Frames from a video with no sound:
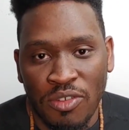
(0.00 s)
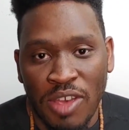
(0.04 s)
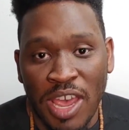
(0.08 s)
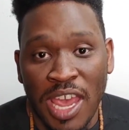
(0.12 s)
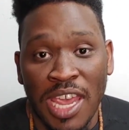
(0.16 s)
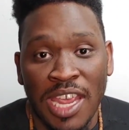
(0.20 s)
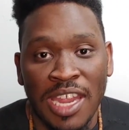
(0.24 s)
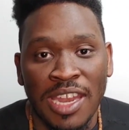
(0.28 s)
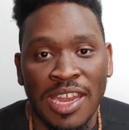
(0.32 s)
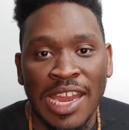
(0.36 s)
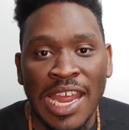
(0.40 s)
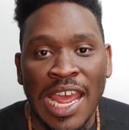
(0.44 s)

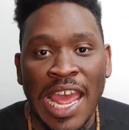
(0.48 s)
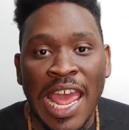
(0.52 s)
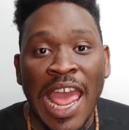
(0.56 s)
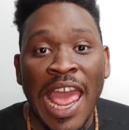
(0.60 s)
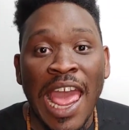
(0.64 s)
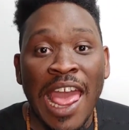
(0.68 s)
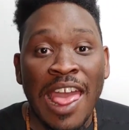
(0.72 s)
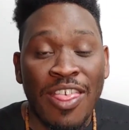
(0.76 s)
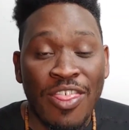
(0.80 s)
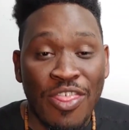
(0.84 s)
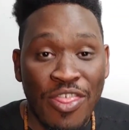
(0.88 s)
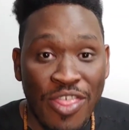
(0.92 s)
and
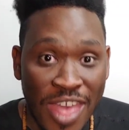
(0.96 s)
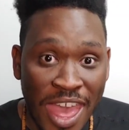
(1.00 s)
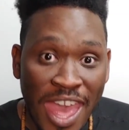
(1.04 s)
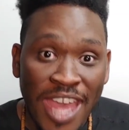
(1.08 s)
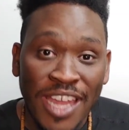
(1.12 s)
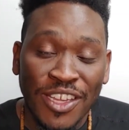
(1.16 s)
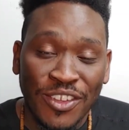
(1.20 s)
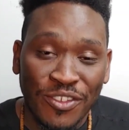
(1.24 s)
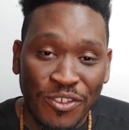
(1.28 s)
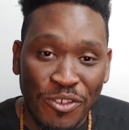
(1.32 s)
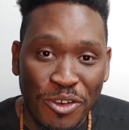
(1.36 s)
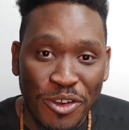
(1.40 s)

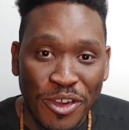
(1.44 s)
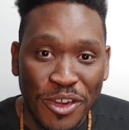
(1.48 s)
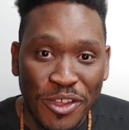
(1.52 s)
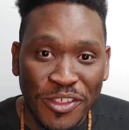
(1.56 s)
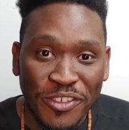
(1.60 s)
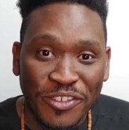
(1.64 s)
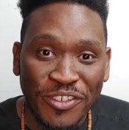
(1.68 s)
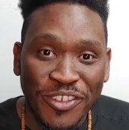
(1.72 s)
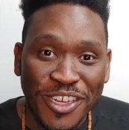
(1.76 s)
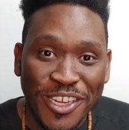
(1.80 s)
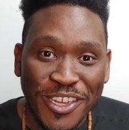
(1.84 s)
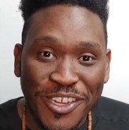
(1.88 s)
that's for
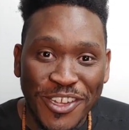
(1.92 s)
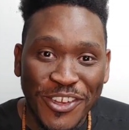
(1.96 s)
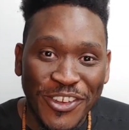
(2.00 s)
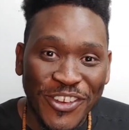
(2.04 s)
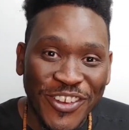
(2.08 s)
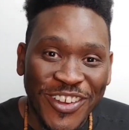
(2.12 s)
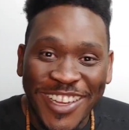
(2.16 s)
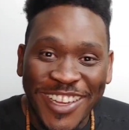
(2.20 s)
another video.